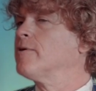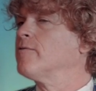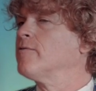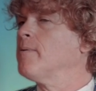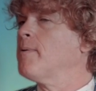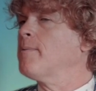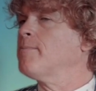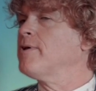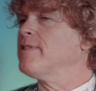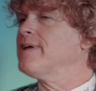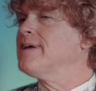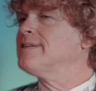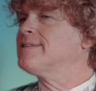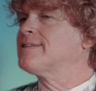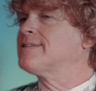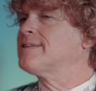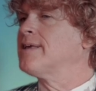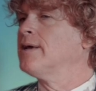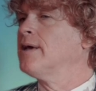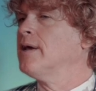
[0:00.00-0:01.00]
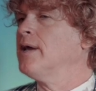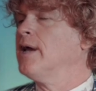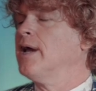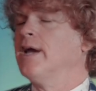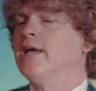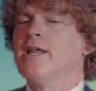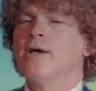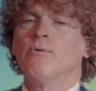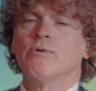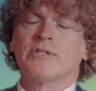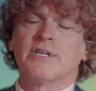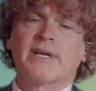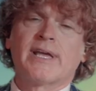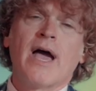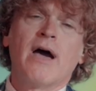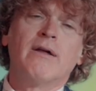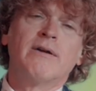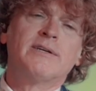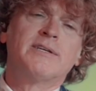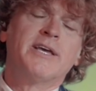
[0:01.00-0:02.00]
remember this and it was
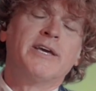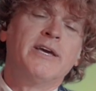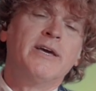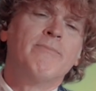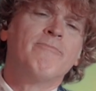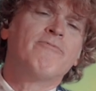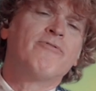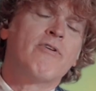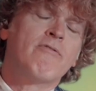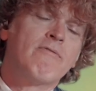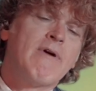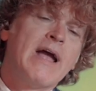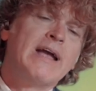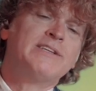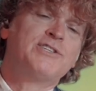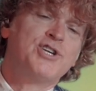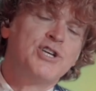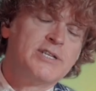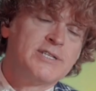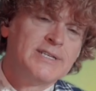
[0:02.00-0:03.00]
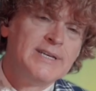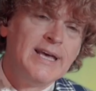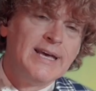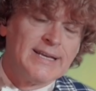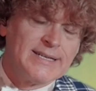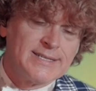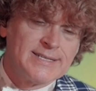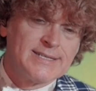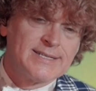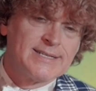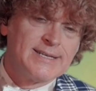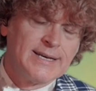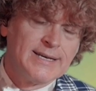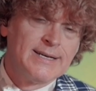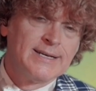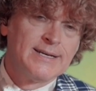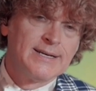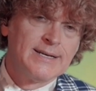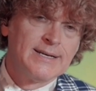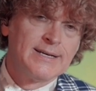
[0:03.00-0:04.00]
accounted to him for righteousness
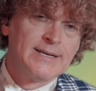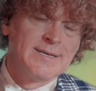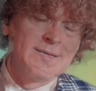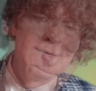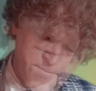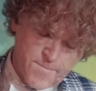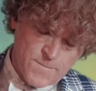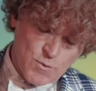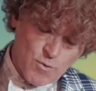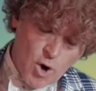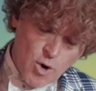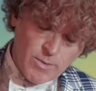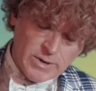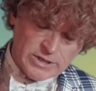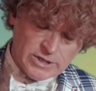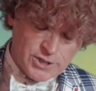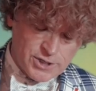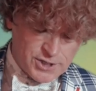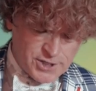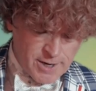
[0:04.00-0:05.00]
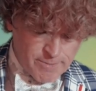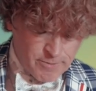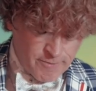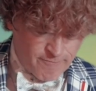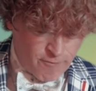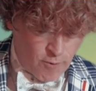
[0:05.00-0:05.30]
Romans chapter